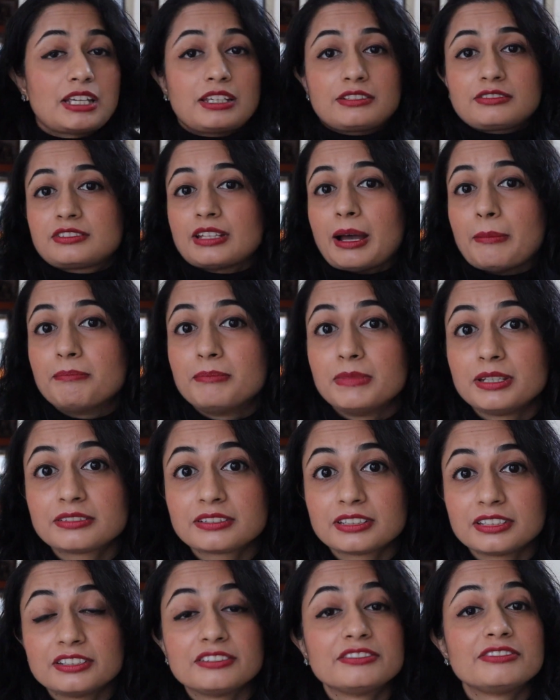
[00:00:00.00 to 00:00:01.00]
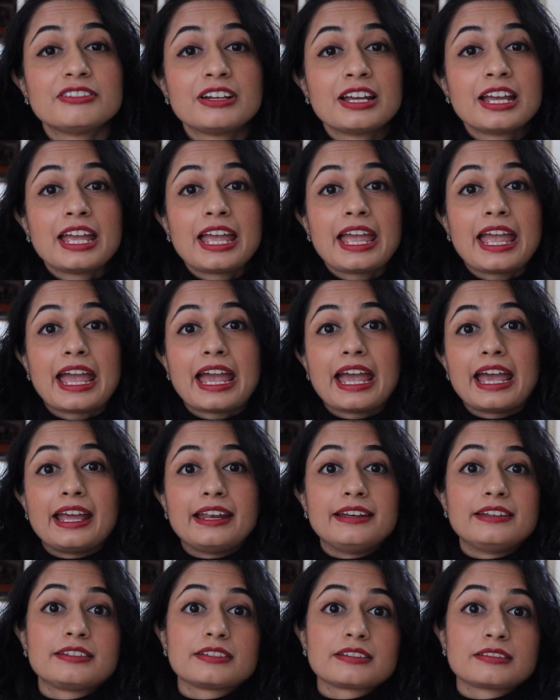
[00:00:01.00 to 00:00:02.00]
submissive,
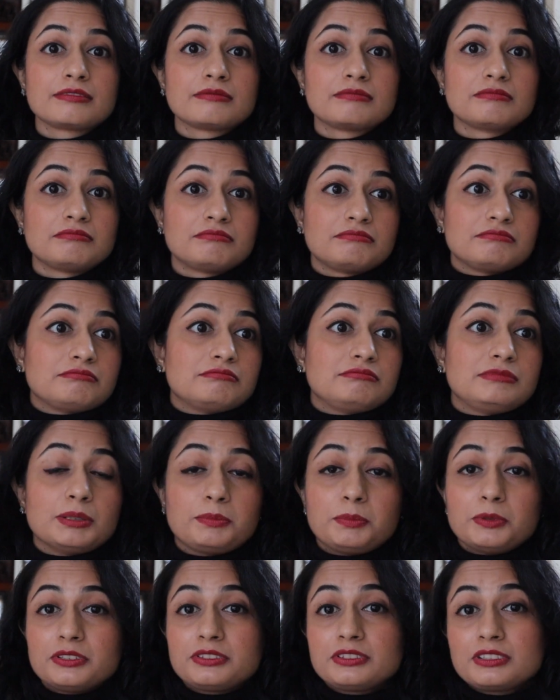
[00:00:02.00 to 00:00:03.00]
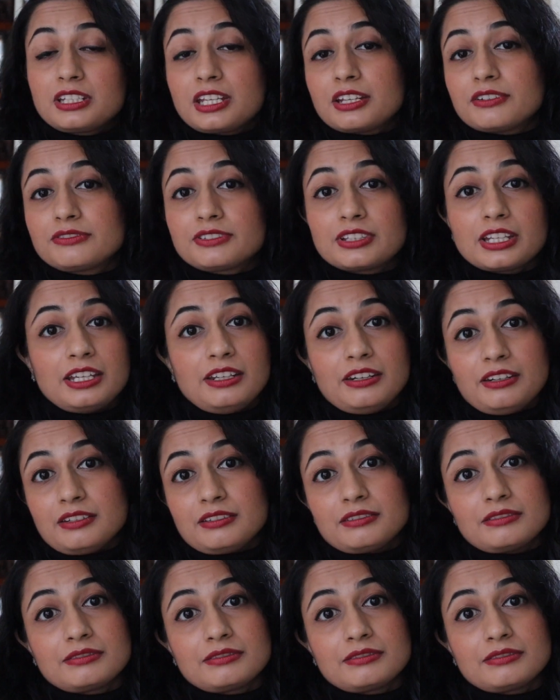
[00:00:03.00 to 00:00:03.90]
and the person gives in.